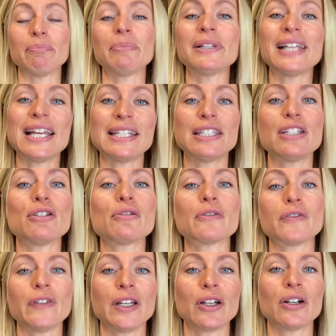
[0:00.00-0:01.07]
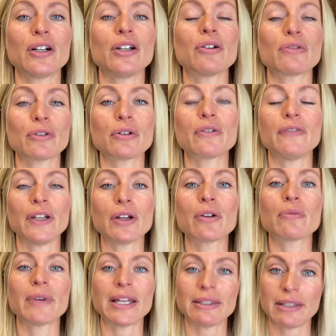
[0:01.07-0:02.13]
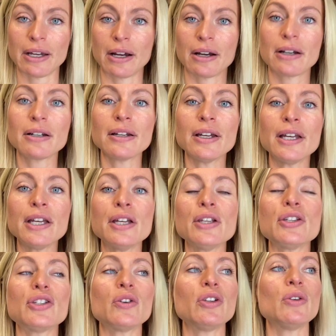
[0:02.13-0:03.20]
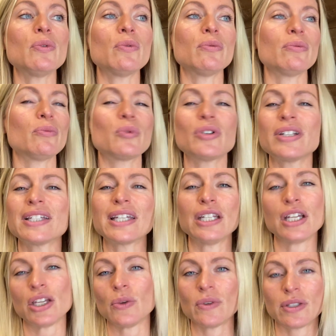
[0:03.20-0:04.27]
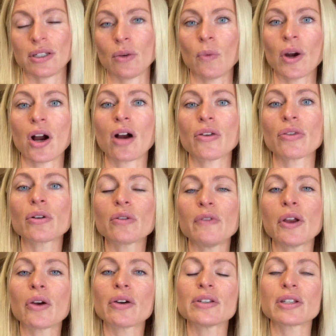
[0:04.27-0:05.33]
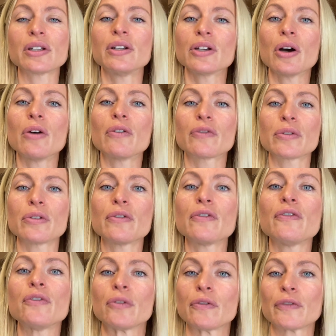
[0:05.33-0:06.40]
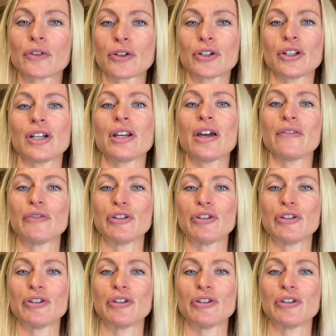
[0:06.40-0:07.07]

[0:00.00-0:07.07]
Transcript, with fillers: places your finger, your third finger right there. So you, we're just getting used to where our third finger is gonna go for the full version of